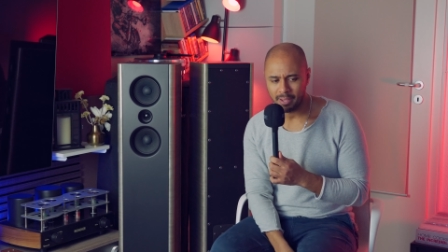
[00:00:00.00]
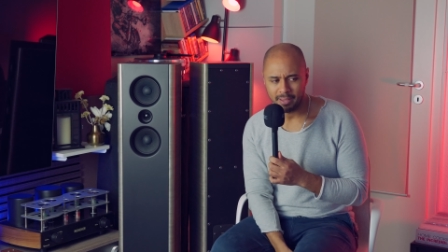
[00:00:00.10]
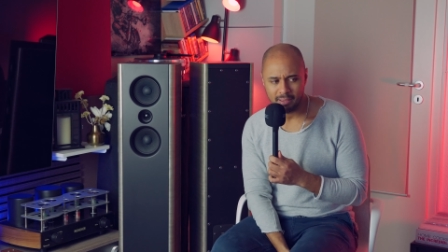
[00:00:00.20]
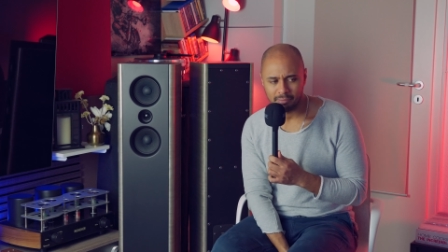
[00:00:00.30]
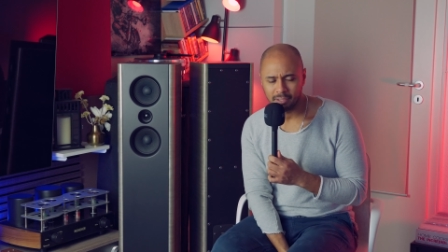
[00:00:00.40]

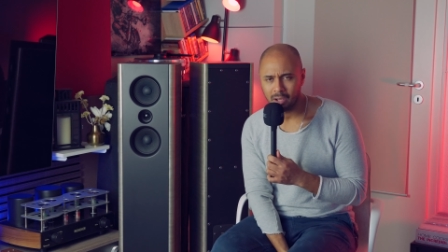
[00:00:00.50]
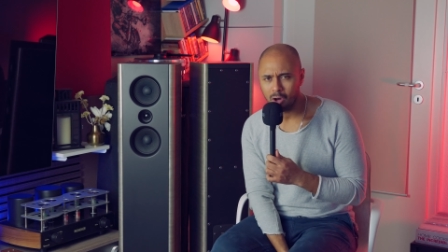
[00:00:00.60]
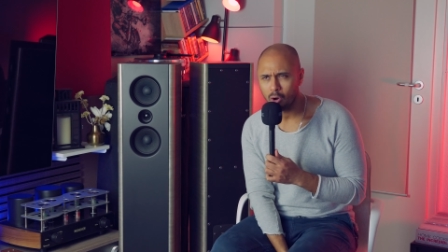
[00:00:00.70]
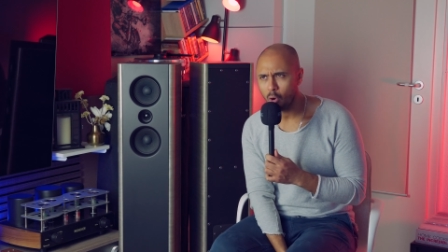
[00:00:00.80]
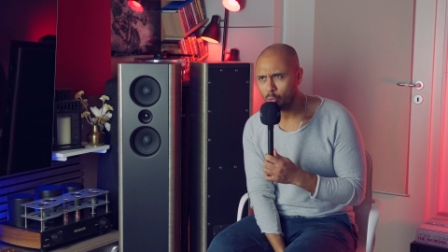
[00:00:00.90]
I have an
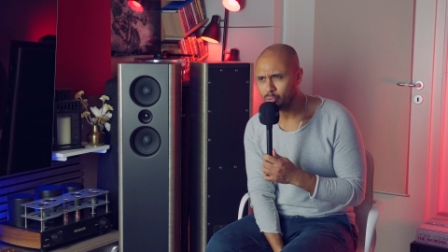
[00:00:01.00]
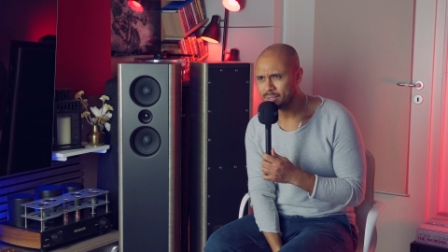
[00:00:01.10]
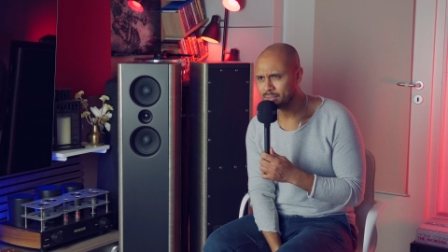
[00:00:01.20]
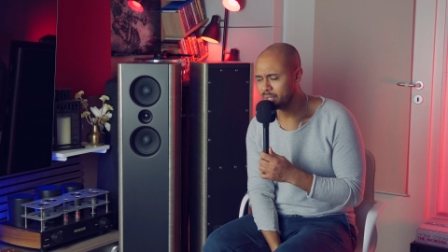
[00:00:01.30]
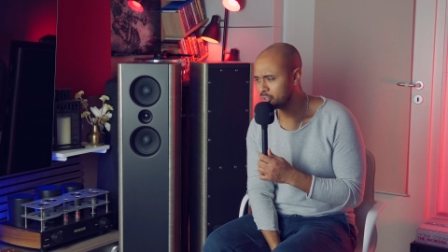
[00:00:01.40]
audio
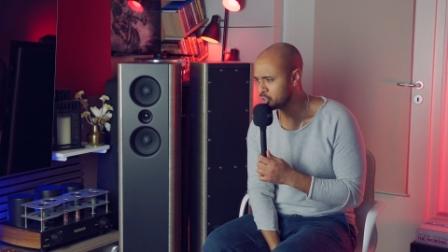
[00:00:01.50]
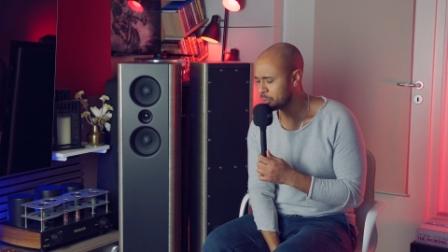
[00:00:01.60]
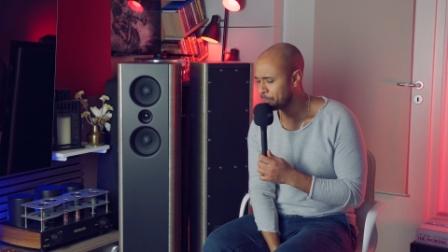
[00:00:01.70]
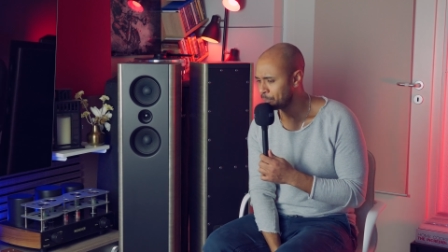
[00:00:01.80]
research.